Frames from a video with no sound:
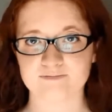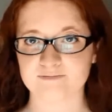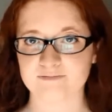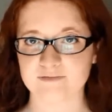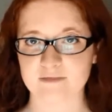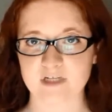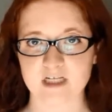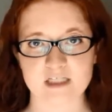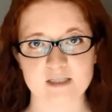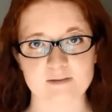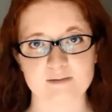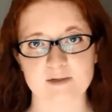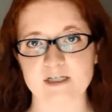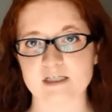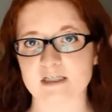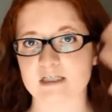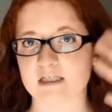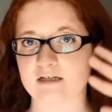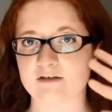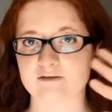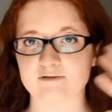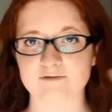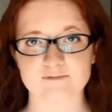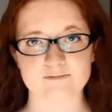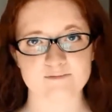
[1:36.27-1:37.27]

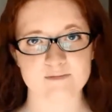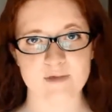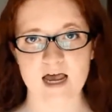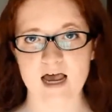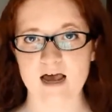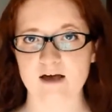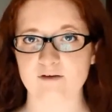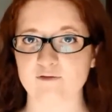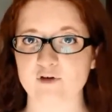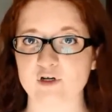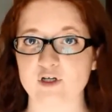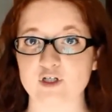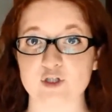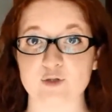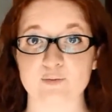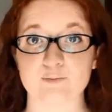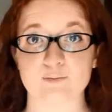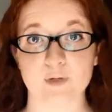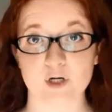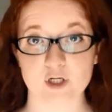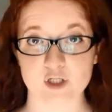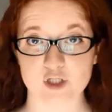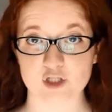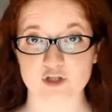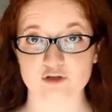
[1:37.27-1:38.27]
expensive, average,
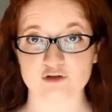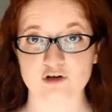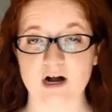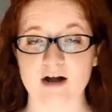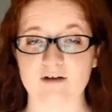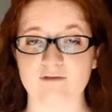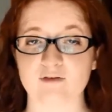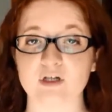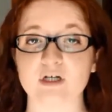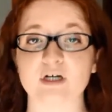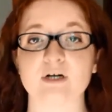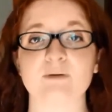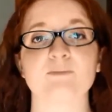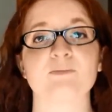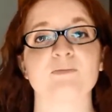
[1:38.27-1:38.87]
budget traveler.